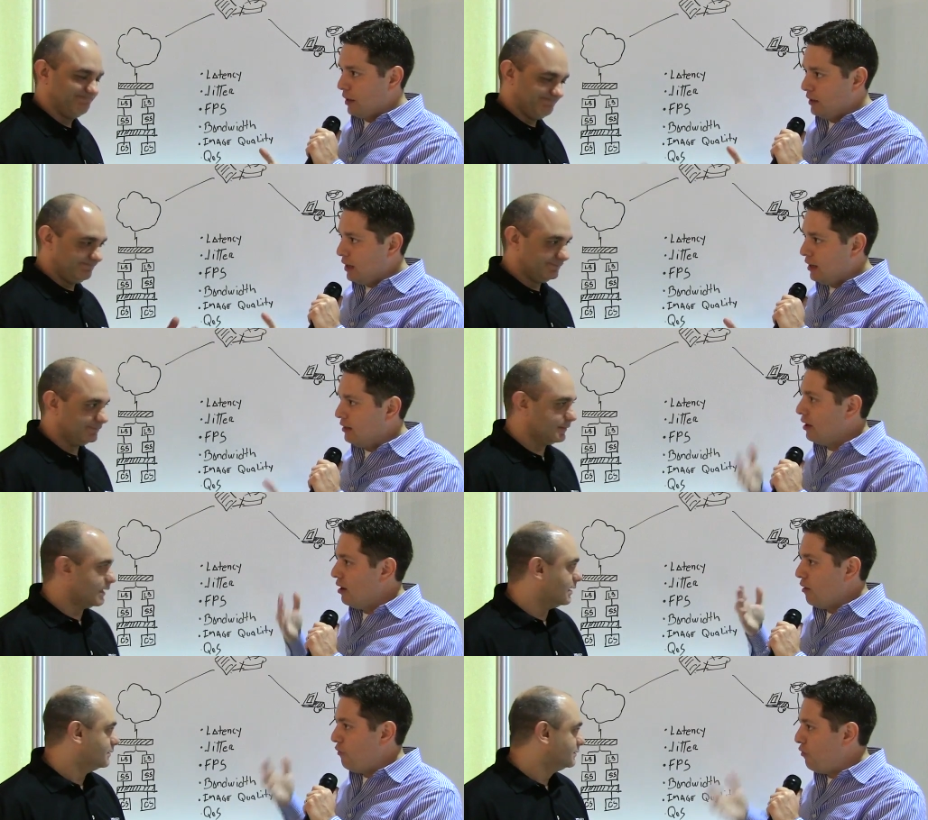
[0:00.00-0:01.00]
Speaker 1: I need
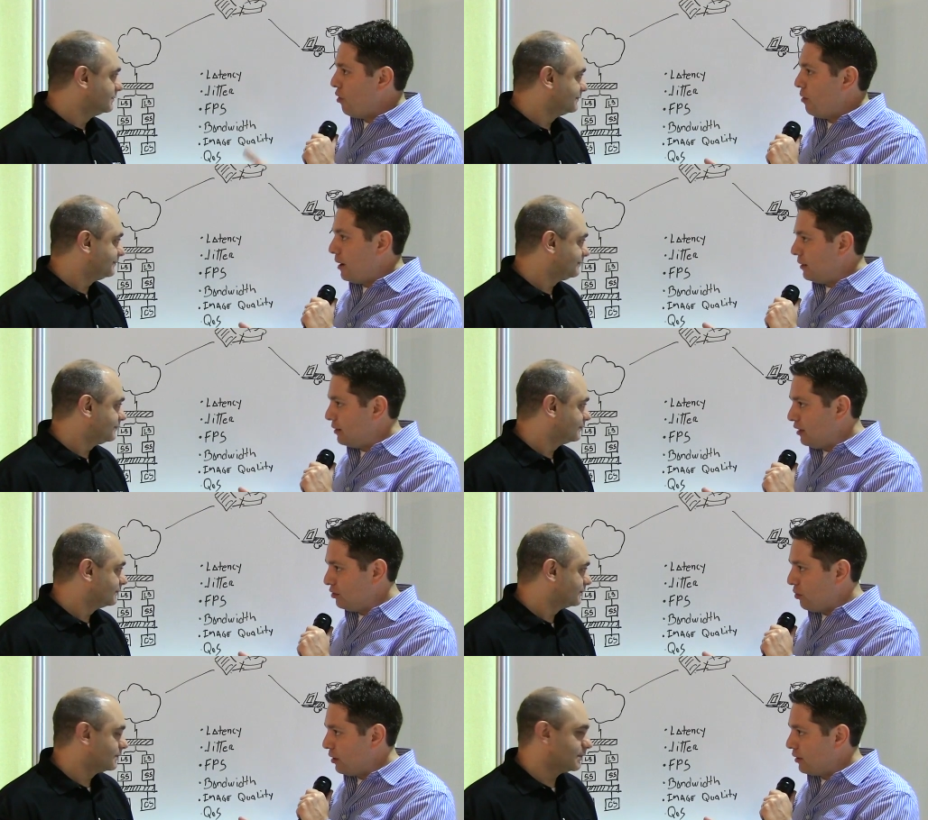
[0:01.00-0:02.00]
yeah. for my
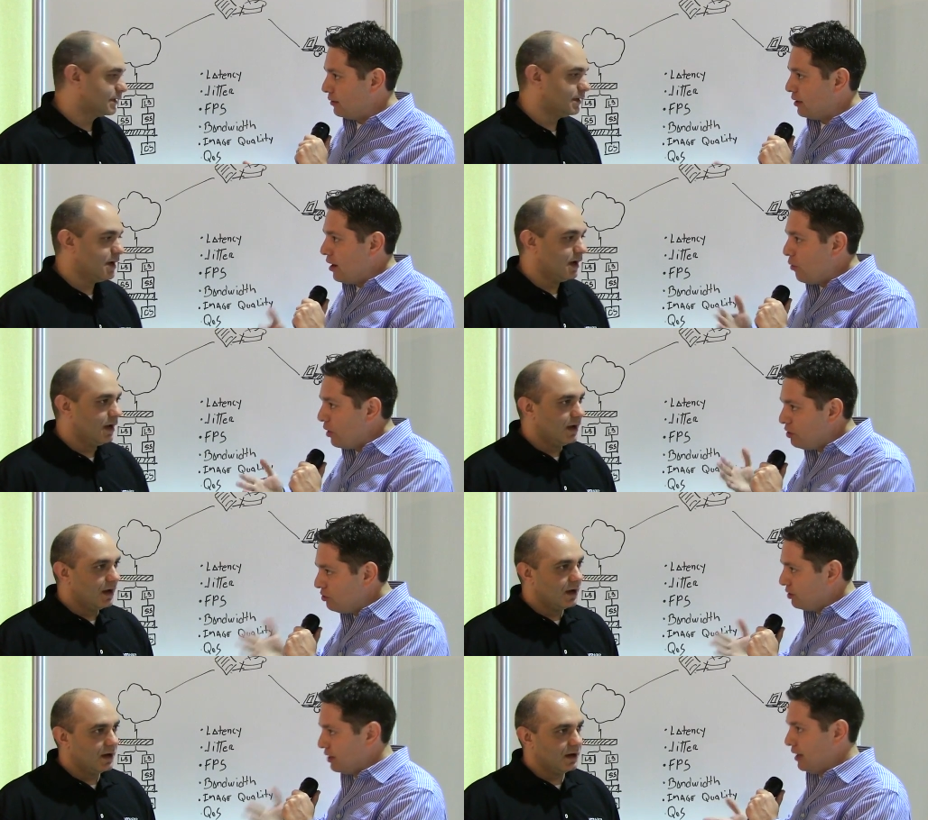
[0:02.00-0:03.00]
task workers? What did you
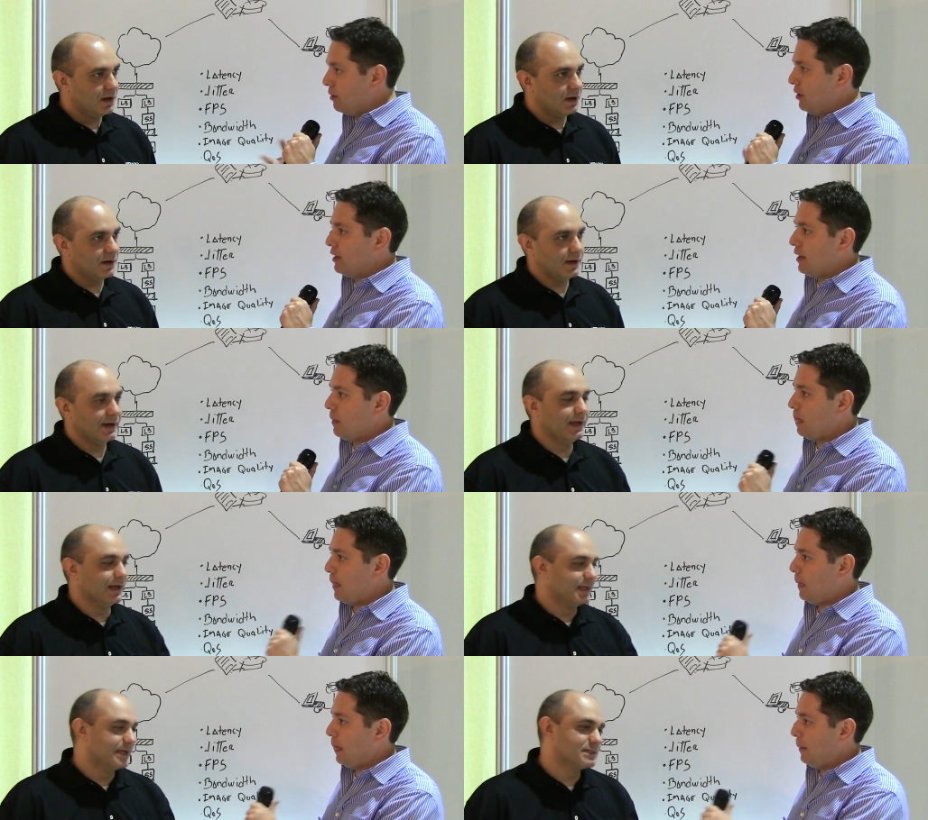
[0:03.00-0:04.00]
just say about that? I,
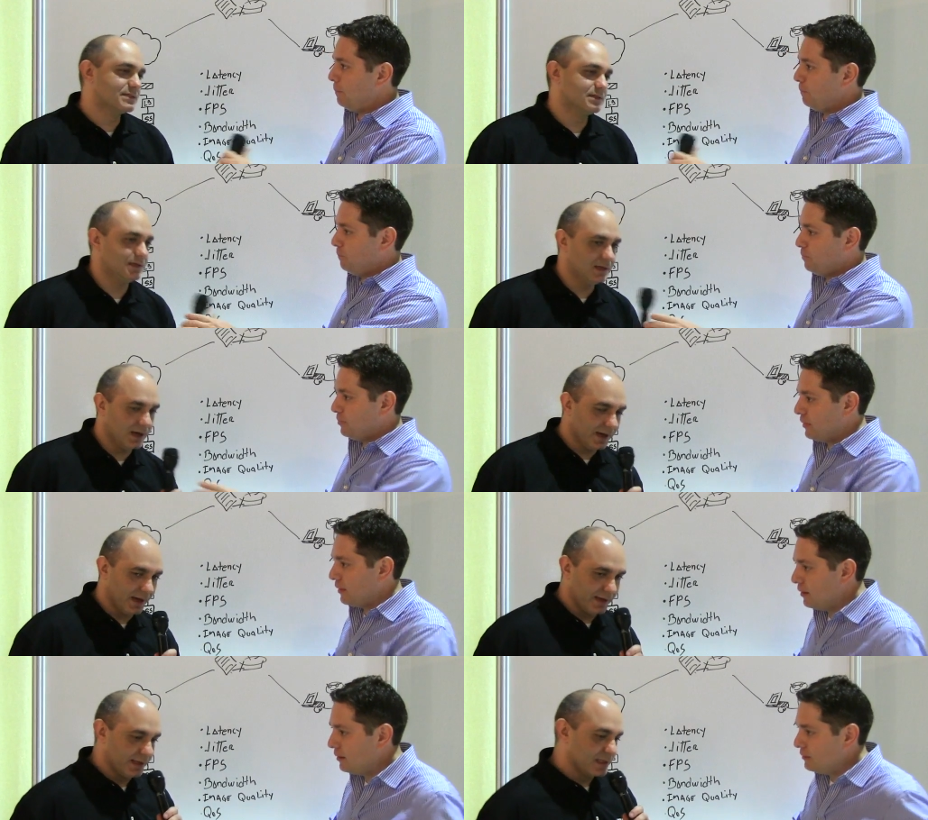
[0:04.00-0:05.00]
I think it's I,
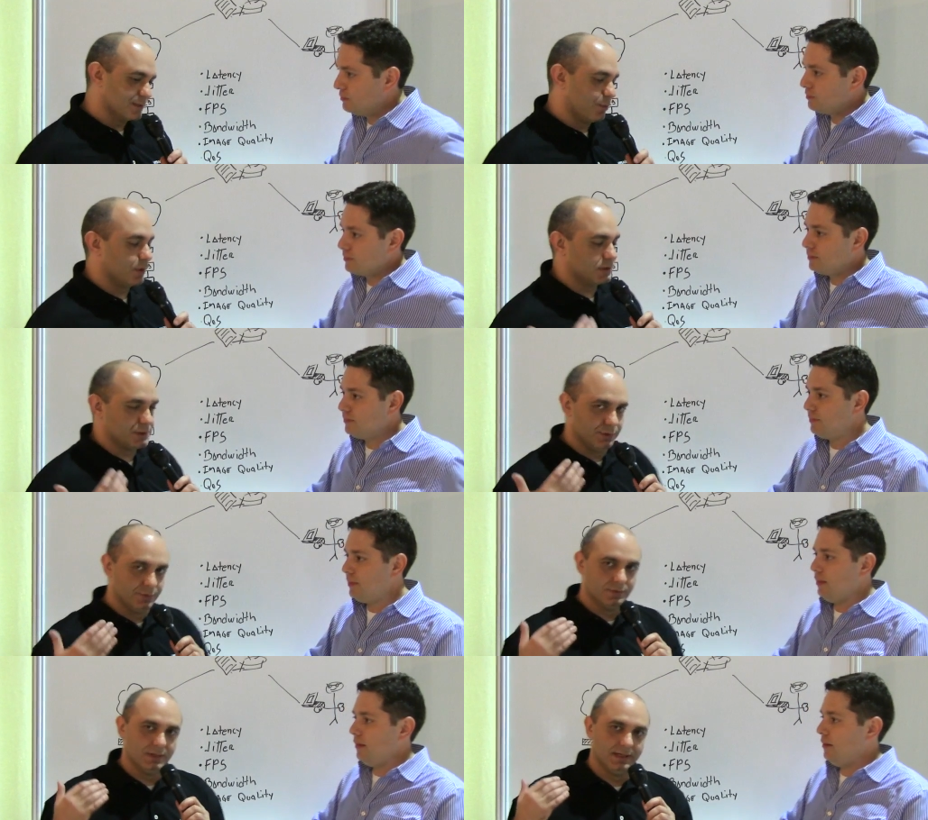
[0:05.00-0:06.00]
I, think it's important
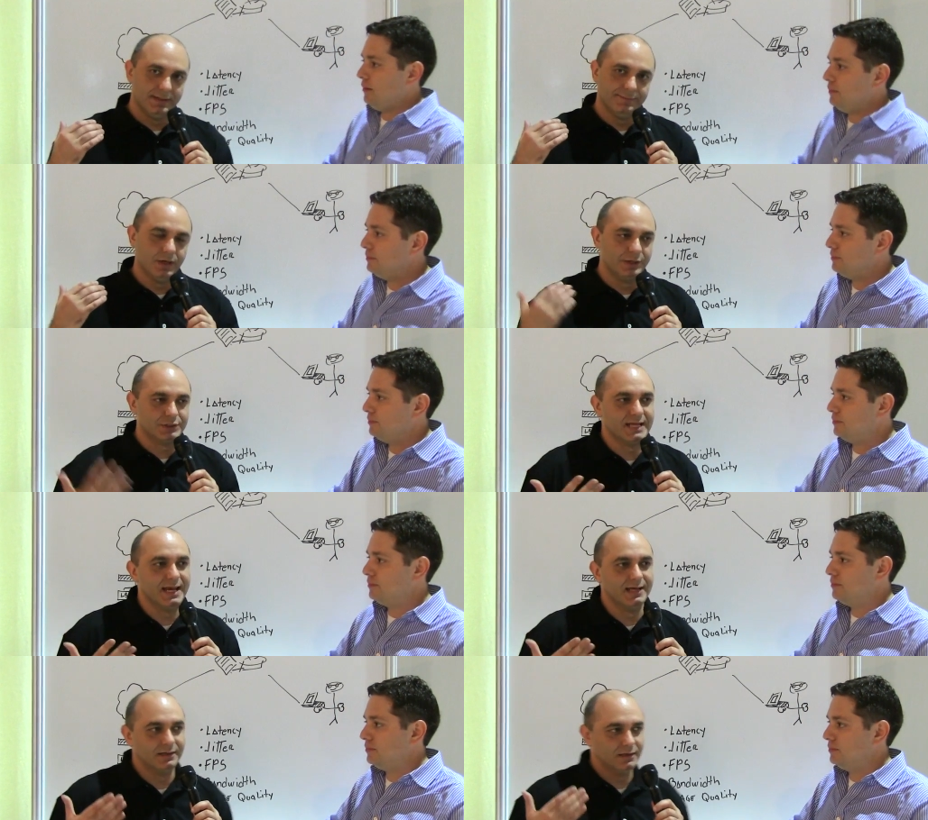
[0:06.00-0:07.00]
to
Speaker 2: uh,
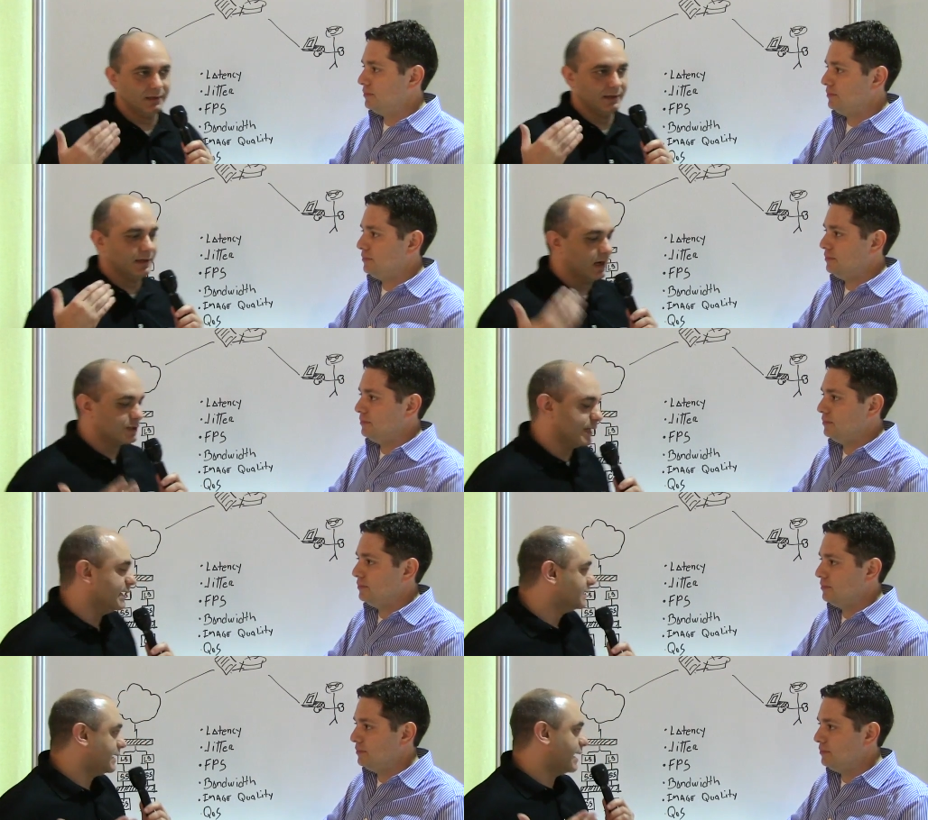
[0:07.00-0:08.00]
understand, uh, and Andre
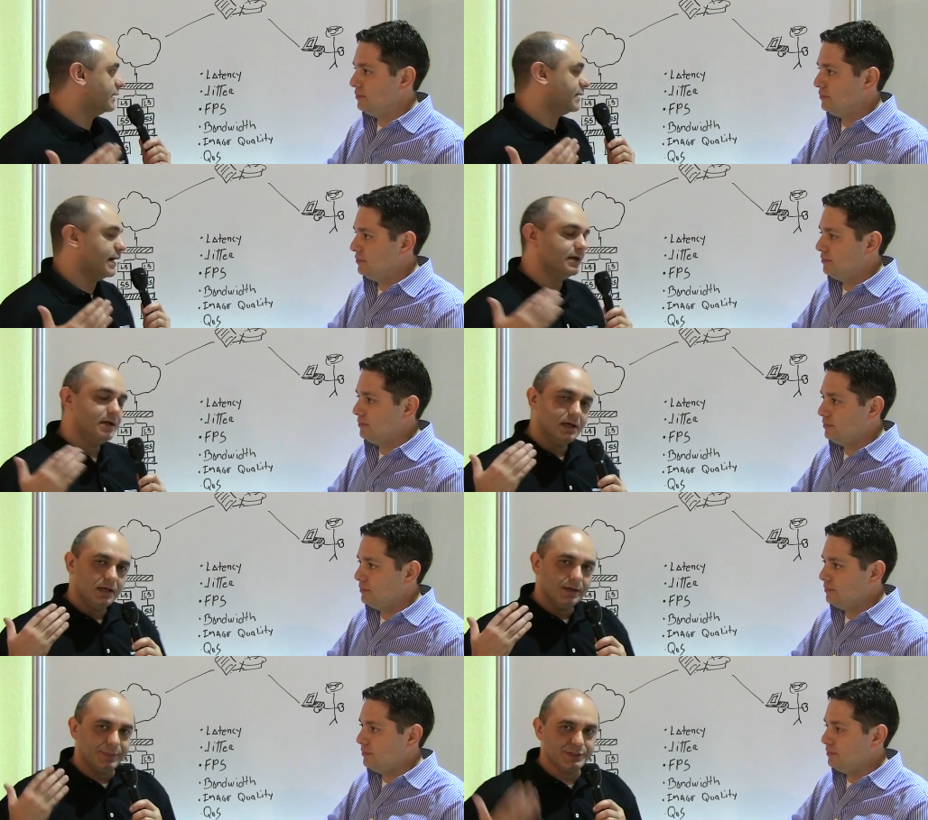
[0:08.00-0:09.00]
hinted at it, that
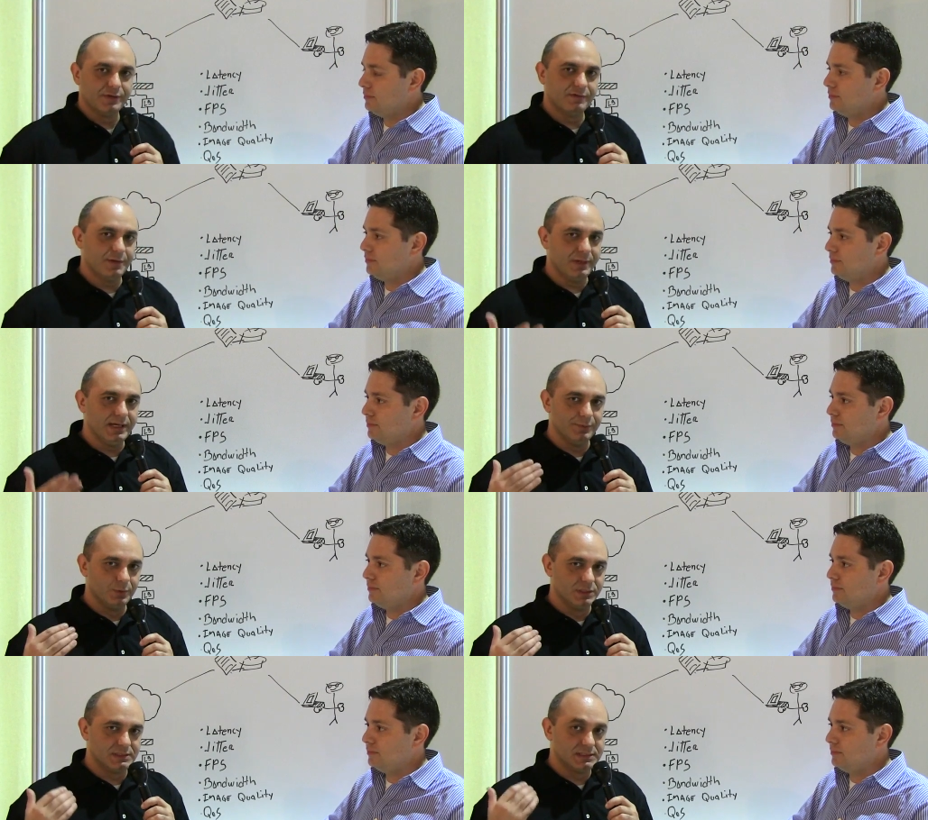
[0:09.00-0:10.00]
PCoIP
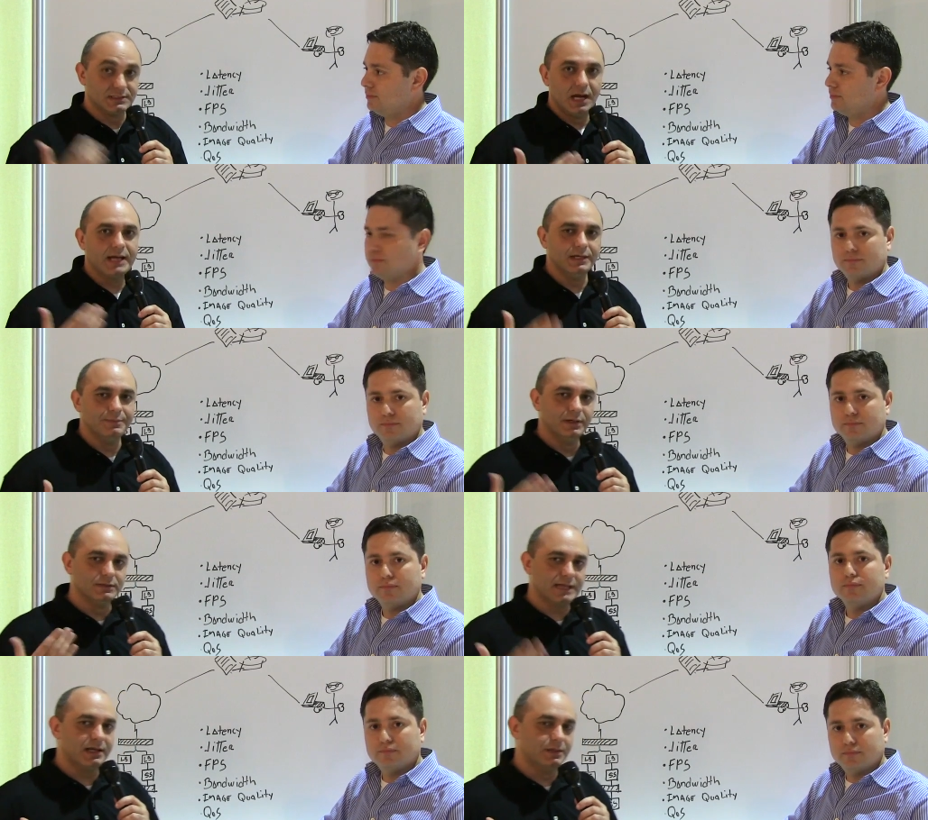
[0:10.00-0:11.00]
was designed and
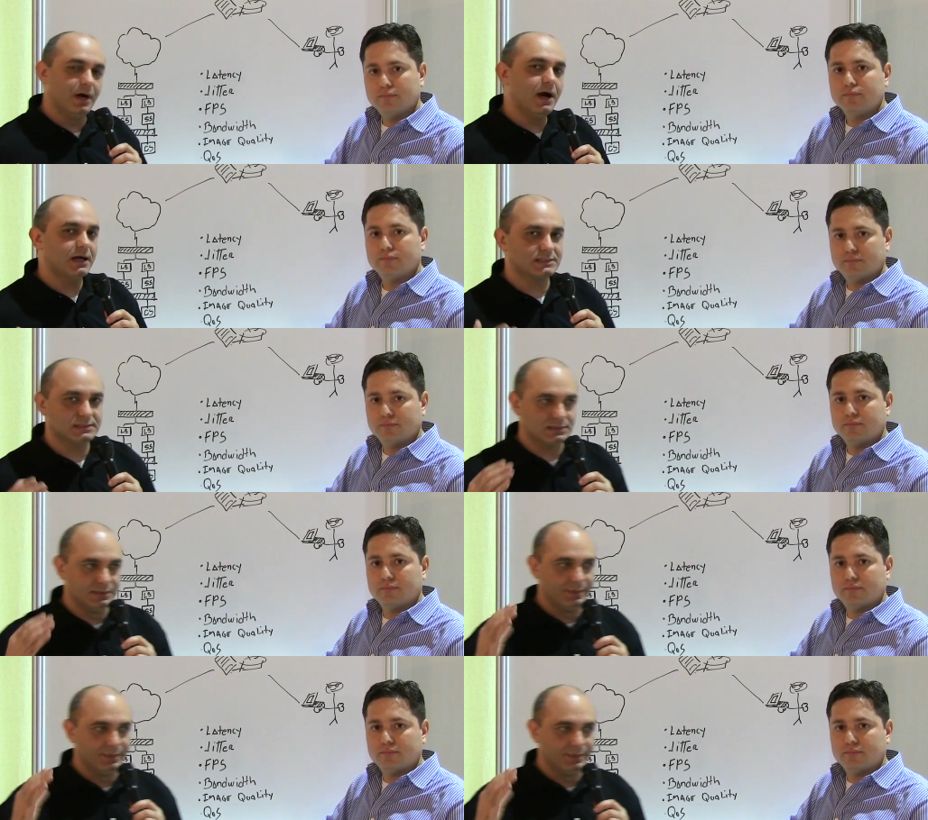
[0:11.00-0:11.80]
built out of the box to